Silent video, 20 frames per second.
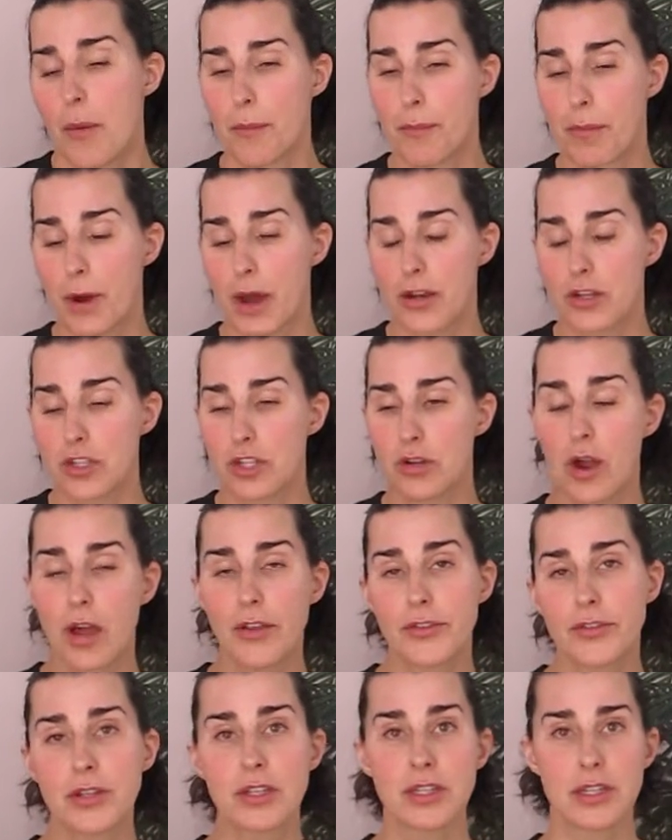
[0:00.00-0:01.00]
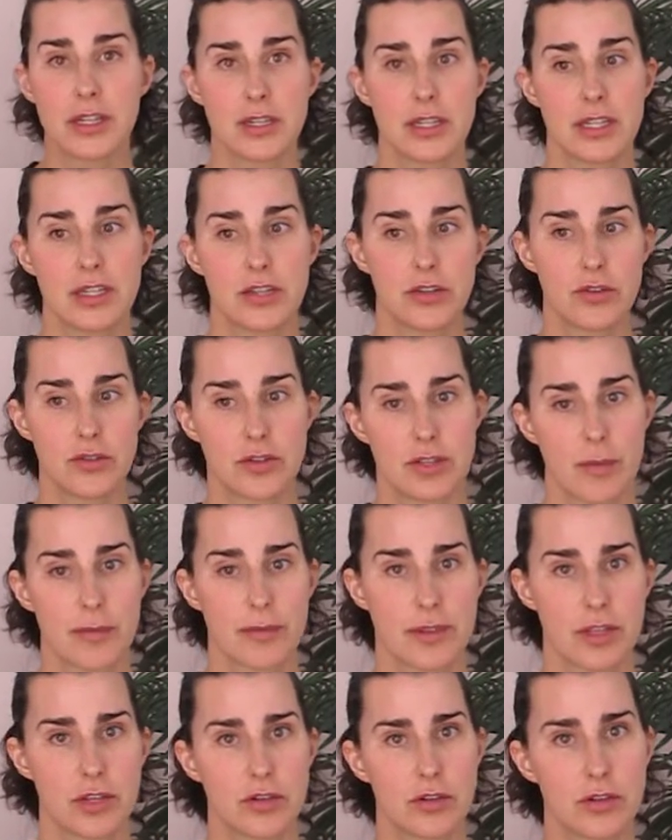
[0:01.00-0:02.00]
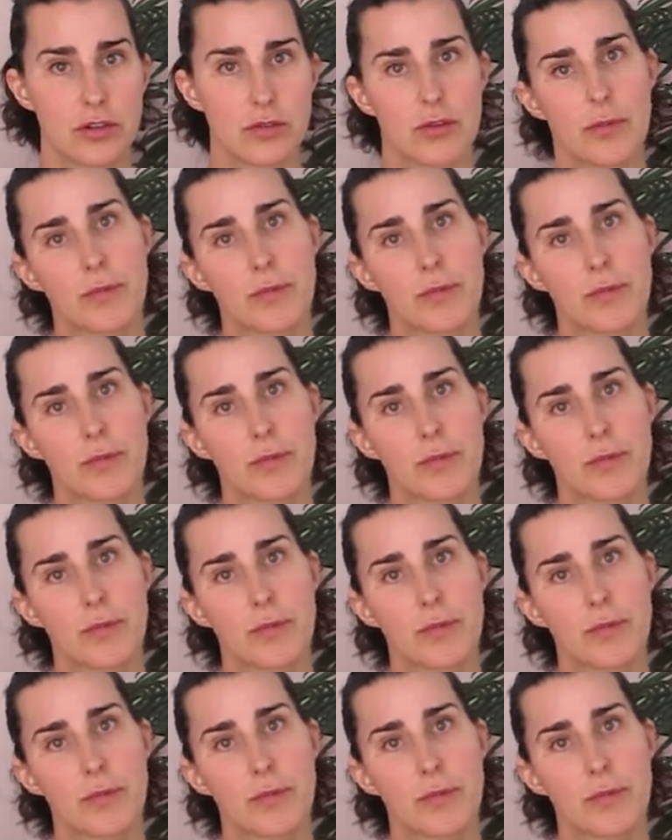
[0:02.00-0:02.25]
but you're also going to need to do something to